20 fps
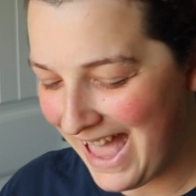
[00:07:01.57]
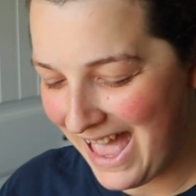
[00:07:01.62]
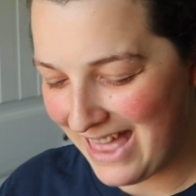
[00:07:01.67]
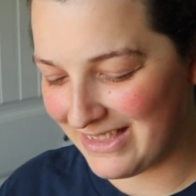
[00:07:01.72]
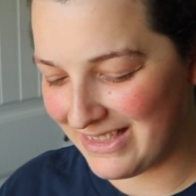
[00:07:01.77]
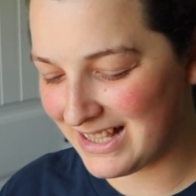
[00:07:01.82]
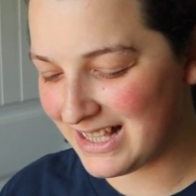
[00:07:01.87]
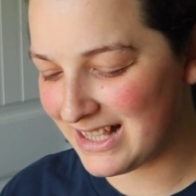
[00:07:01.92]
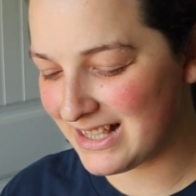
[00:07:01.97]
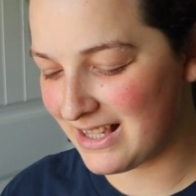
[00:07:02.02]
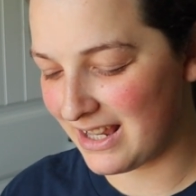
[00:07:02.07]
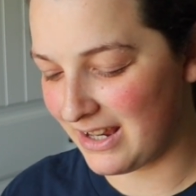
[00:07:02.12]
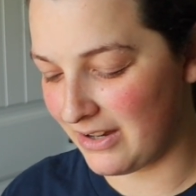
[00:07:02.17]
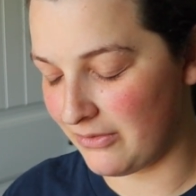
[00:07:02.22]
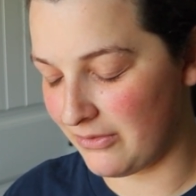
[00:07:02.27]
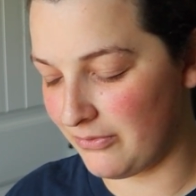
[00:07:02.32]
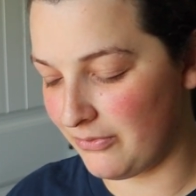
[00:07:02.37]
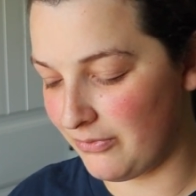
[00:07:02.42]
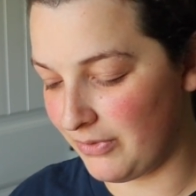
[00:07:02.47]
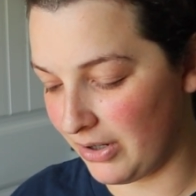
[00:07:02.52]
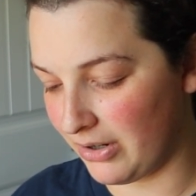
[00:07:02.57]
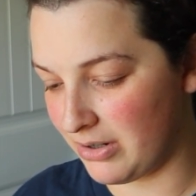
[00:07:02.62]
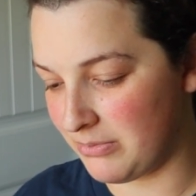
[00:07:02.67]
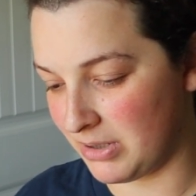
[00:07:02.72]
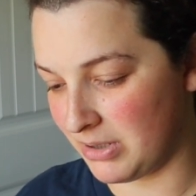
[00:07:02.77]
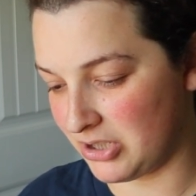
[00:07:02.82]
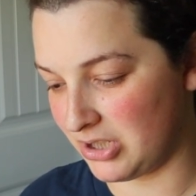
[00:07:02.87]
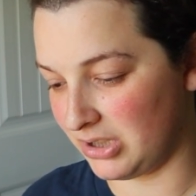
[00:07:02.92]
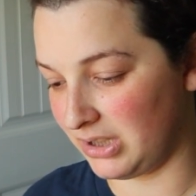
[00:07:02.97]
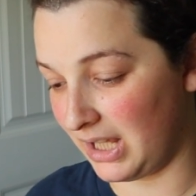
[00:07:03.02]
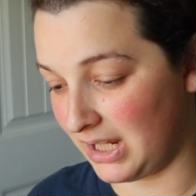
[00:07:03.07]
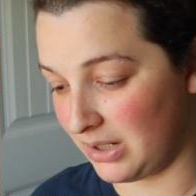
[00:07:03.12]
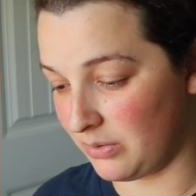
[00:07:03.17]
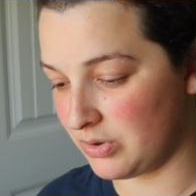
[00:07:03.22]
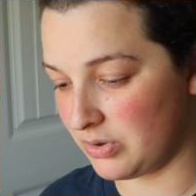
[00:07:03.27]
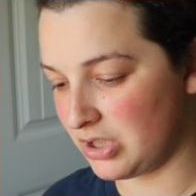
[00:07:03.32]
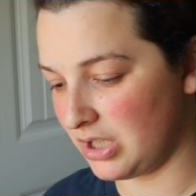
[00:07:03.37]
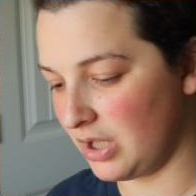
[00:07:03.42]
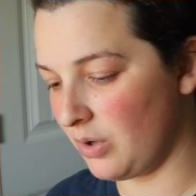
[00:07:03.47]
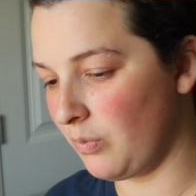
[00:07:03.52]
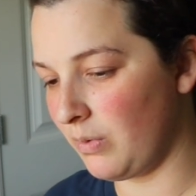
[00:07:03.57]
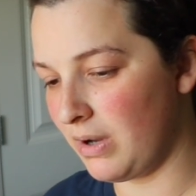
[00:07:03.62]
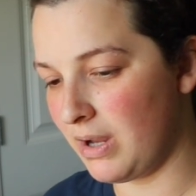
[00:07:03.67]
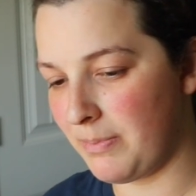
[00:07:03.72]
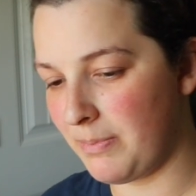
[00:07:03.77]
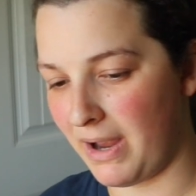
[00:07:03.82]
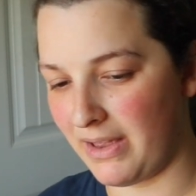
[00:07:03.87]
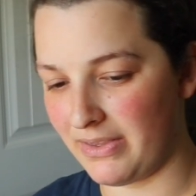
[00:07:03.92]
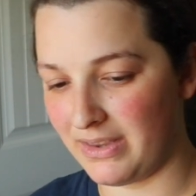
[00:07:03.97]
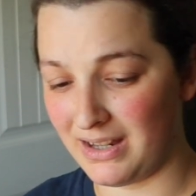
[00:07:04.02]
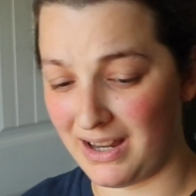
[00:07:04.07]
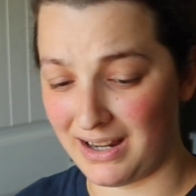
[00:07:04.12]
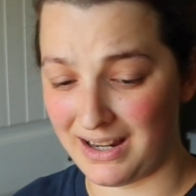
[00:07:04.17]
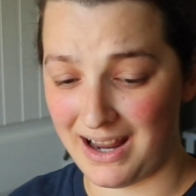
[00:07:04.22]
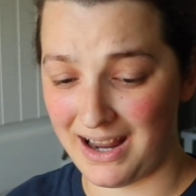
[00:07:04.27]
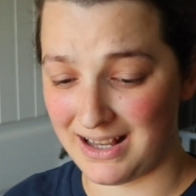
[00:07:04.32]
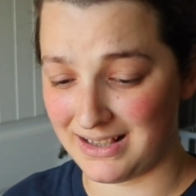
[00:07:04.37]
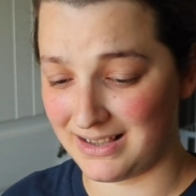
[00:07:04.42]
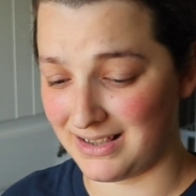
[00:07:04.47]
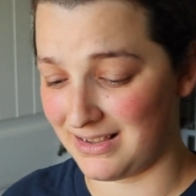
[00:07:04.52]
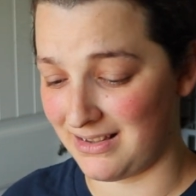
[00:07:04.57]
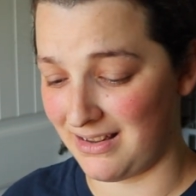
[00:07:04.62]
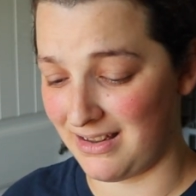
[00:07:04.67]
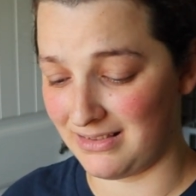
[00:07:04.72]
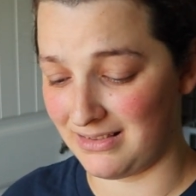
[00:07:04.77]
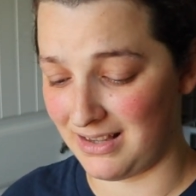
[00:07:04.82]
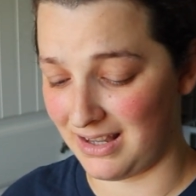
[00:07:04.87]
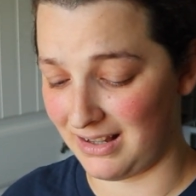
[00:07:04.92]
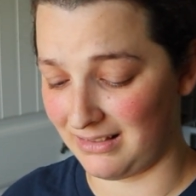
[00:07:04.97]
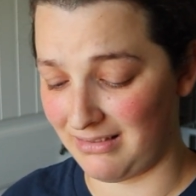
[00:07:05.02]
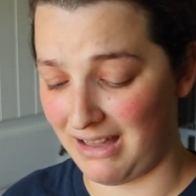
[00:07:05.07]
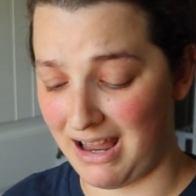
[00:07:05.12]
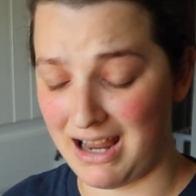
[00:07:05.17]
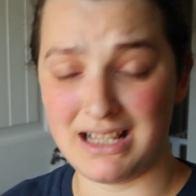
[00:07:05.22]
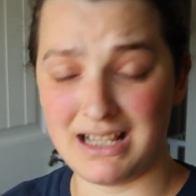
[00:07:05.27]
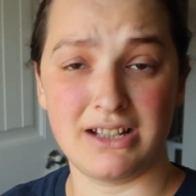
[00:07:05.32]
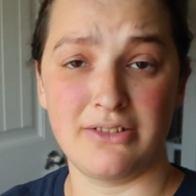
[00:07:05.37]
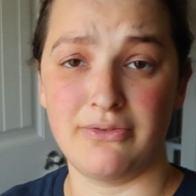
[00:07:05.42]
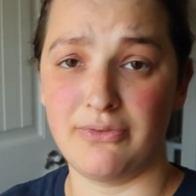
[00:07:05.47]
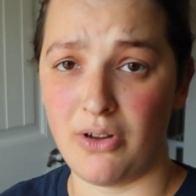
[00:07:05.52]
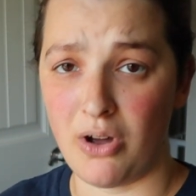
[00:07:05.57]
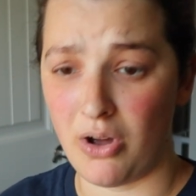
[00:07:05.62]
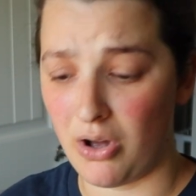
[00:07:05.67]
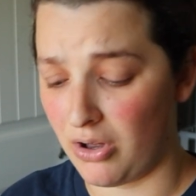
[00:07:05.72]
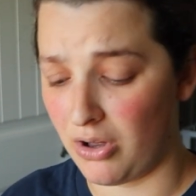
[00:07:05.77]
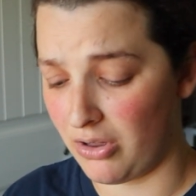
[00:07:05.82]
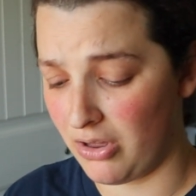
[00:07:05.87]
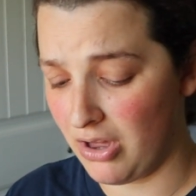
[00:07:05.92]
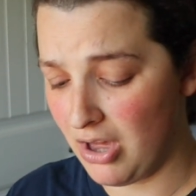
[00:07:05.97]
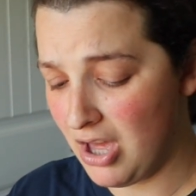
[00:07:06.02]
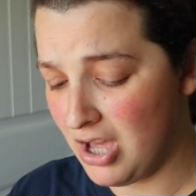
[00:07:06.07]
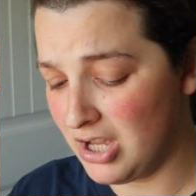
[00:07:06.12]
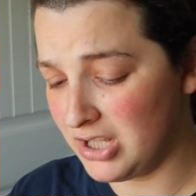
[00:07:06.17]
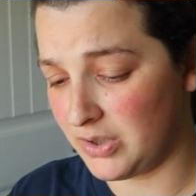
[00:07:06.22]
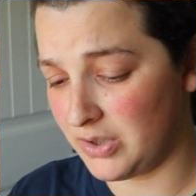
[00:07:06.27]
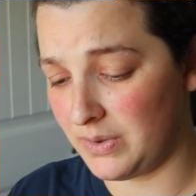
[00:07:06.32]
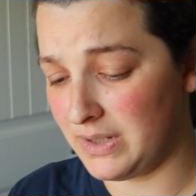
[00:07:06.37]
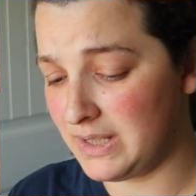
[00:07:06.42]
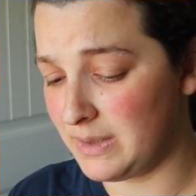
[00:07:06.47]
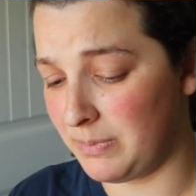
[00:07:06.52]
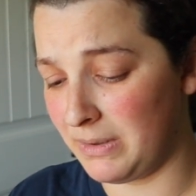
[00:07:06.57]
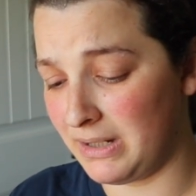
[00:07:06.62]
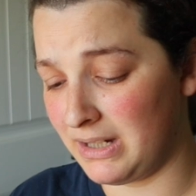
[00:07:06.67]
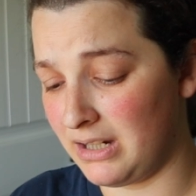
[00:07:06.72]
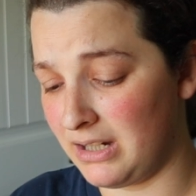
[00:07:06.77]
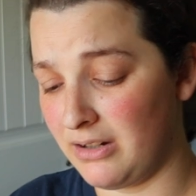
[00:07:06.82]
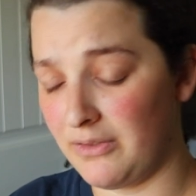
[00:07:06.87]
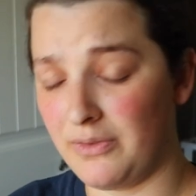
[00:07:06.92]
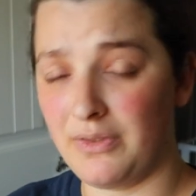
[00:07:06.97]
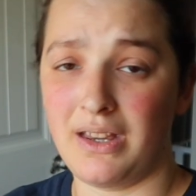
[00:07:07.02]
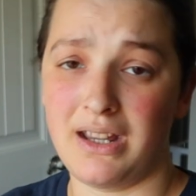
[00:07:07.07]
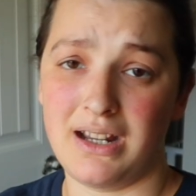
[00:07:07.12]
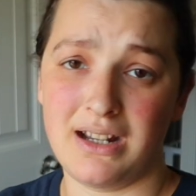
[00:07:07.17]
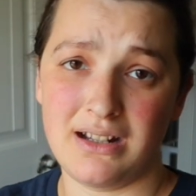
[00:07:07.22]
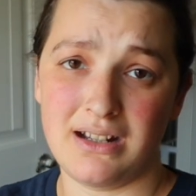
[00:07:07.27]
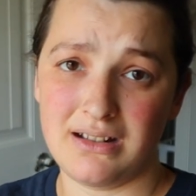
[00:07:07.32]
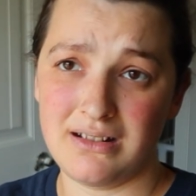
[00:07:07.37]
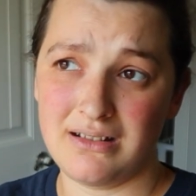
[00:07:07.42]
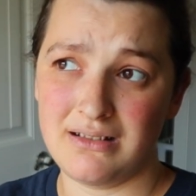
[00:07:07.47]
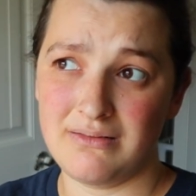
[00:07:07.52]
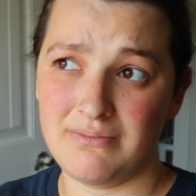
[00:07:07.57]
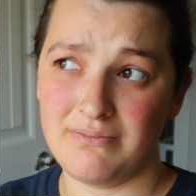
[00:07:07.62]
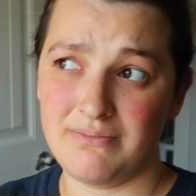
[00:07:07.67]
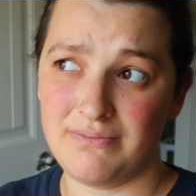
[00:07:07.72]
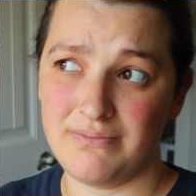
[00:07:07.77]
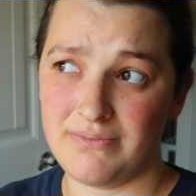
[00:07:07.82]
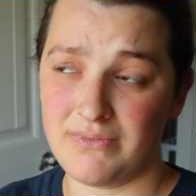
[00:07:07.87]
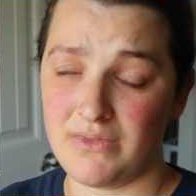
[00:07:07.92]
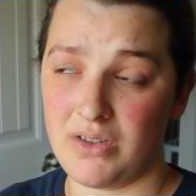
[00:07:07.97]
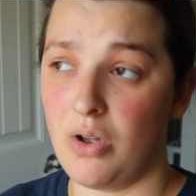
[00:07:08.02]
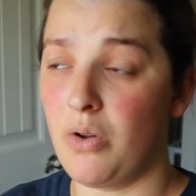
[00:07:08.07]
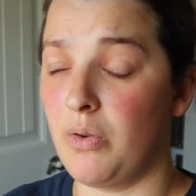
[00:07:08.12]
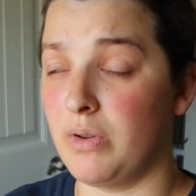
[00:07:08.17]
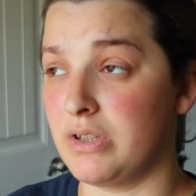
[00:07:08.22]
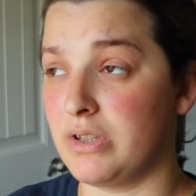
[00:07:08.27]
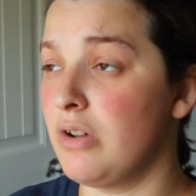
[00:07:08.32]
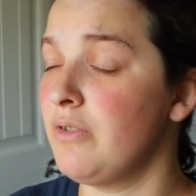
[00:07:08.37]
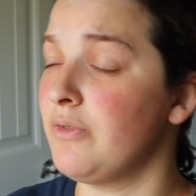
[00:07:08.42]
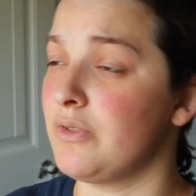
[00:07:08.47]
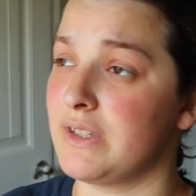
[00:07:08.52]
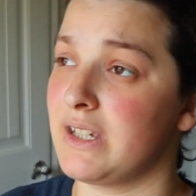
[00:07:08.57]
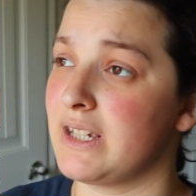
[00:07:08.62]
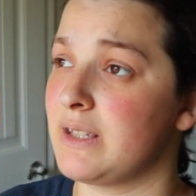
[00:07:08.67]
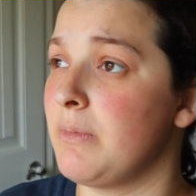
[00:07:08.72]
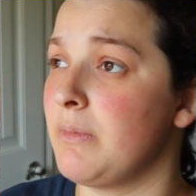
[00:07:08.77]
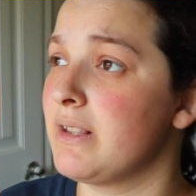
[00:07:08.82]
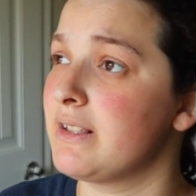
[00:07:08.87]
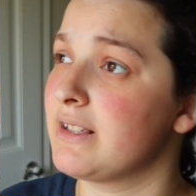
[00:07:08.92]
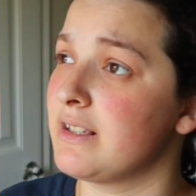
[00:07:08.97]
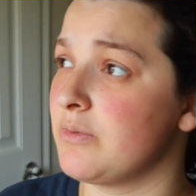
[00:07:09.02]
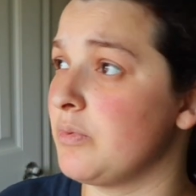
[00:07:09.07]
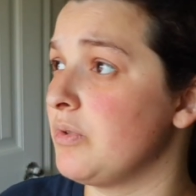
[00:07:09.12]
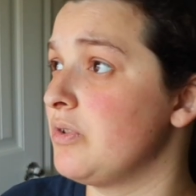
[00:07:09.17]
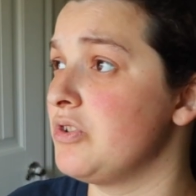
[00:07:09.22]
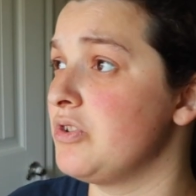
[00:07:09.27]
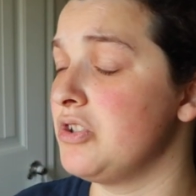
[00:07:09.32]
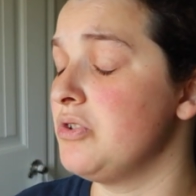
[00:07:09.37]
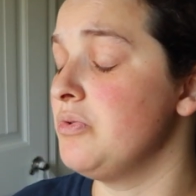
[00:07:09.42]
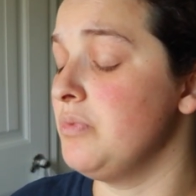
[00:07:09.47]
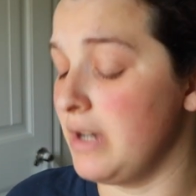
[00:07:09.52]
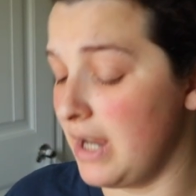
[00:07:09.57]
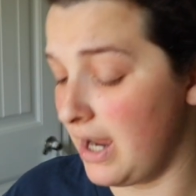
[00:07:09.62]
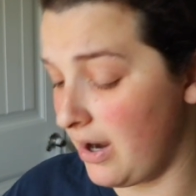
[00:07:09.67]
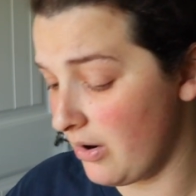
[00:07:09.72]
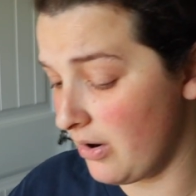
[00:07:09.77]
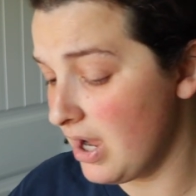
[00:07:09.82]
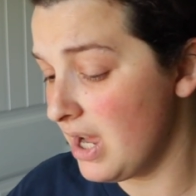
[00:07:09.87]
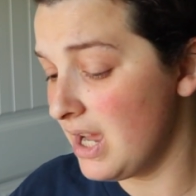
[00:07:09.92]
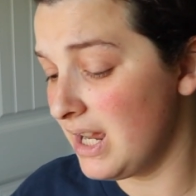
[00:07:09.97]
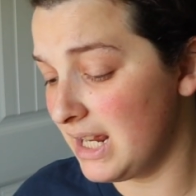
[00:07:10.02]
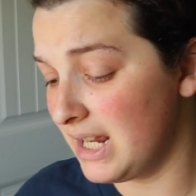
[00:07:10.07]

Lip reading: This is a very much languishing whip. I think I cast this on like last fall, so it's been here for like, oh, it's over 6 months because we're in June now.